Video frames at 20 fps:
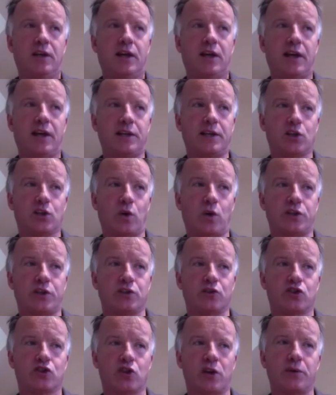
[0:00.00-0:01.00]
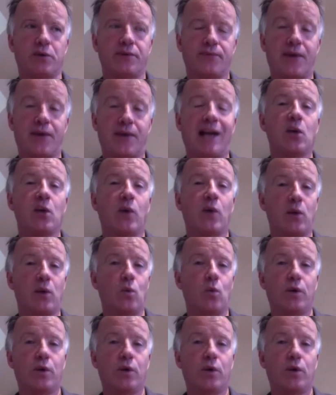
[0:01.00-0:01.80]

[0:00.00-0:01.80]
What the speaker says: it's a question of trying to evaluate